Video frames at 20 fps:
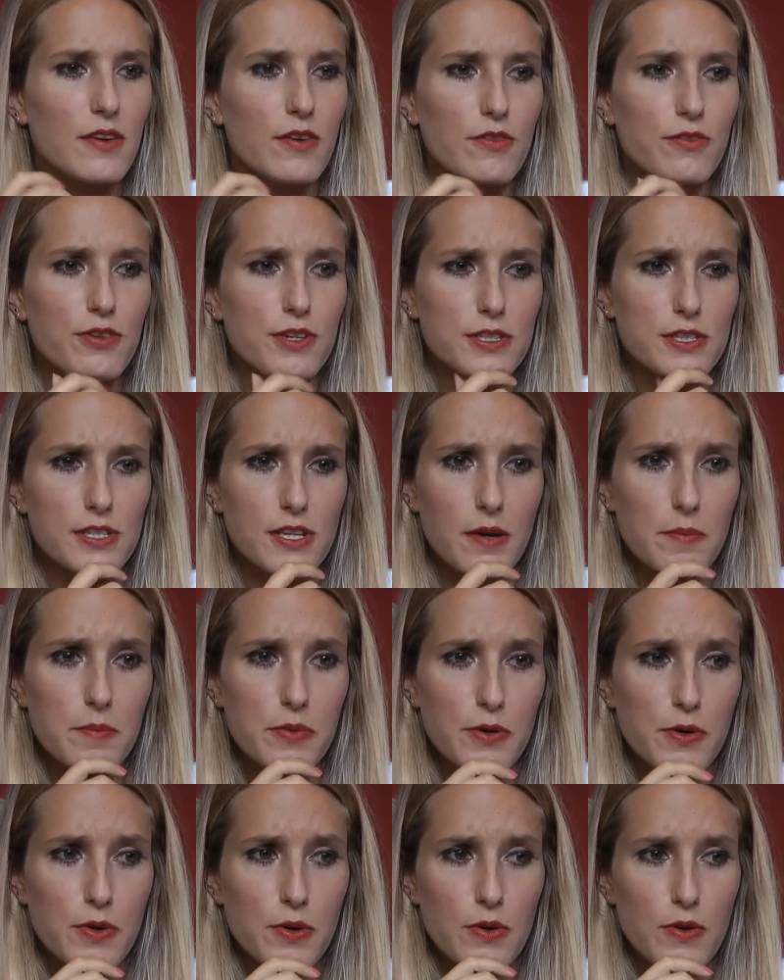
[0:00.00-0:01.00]
For
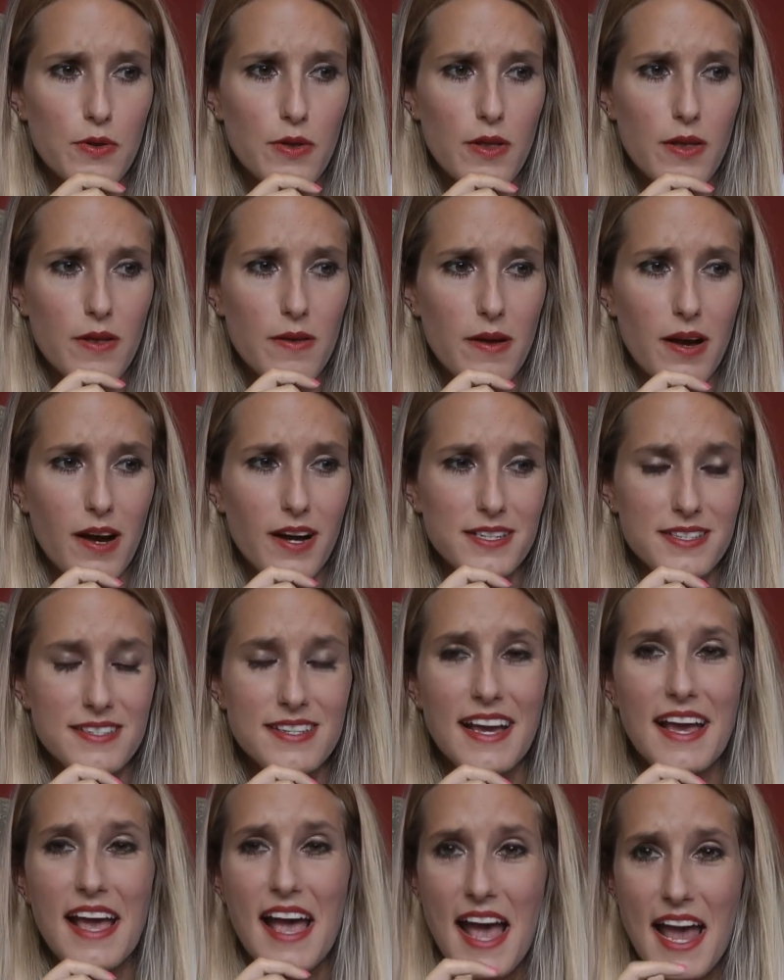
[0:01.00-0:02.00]
example, I'd
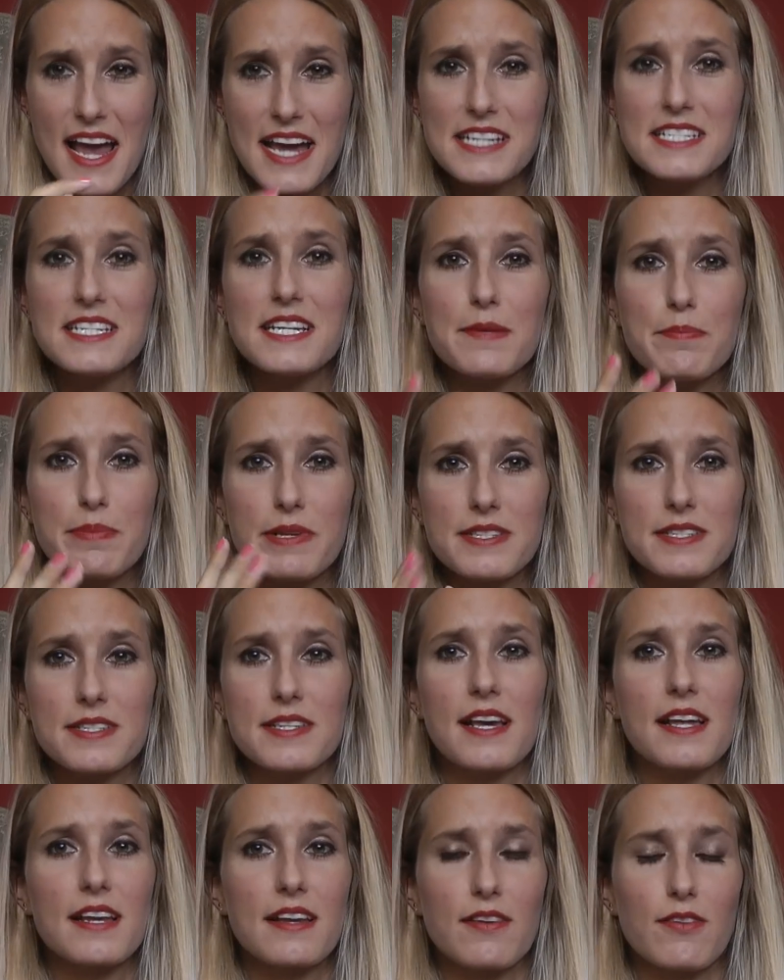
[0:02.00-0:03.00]
say
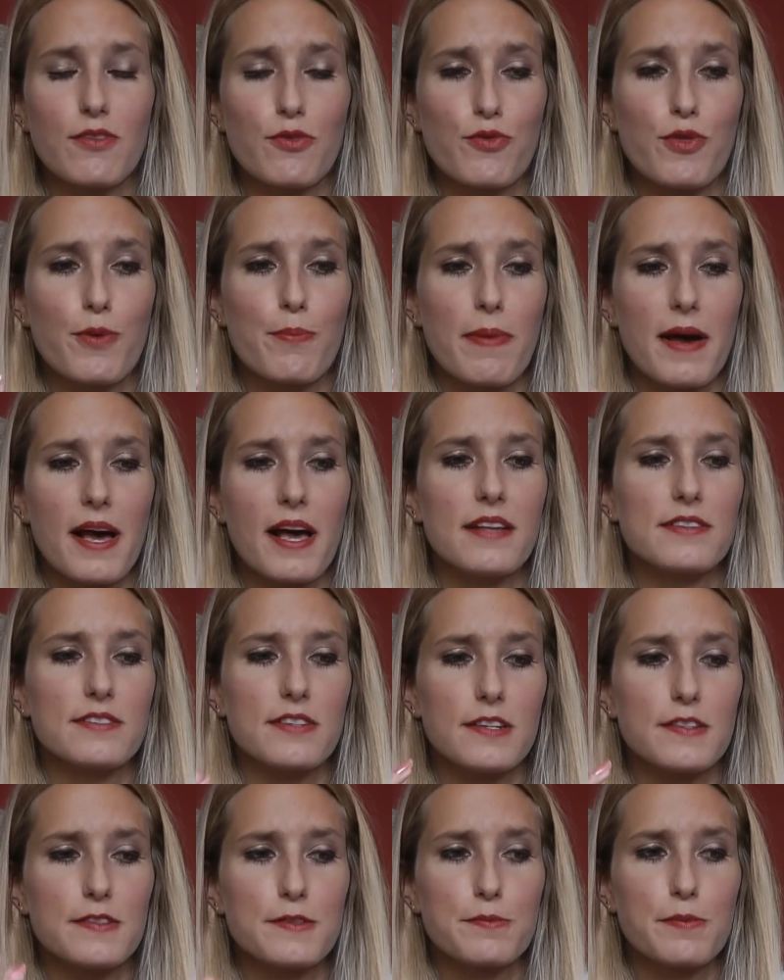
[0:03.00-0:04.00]
80% of the bands
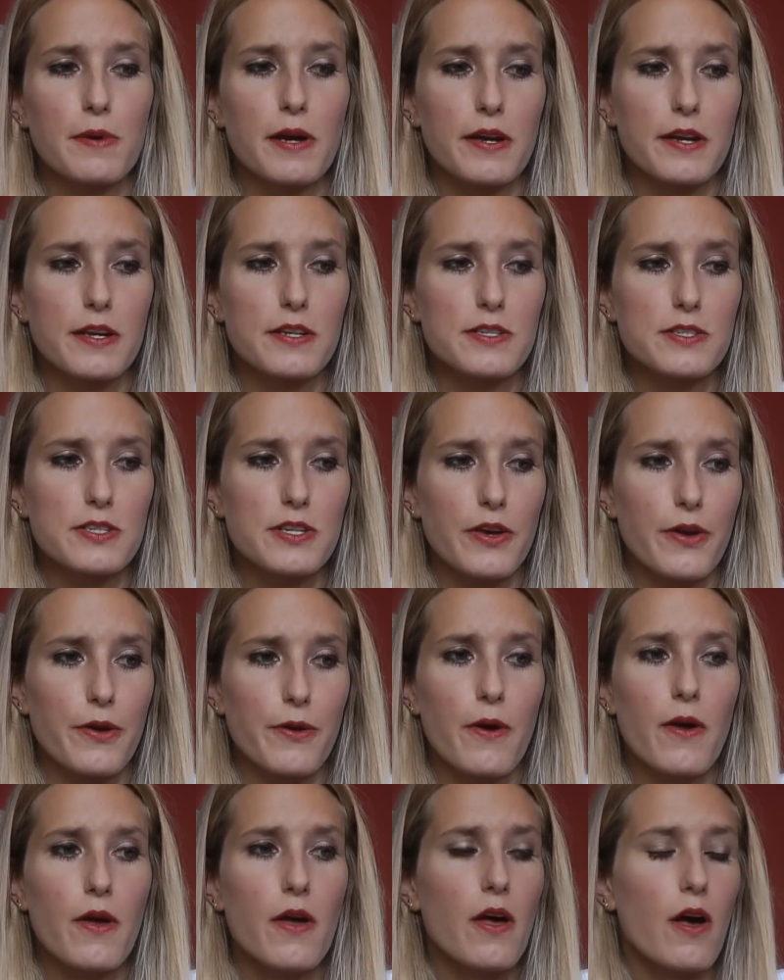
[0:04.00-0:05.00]
I've spoken to,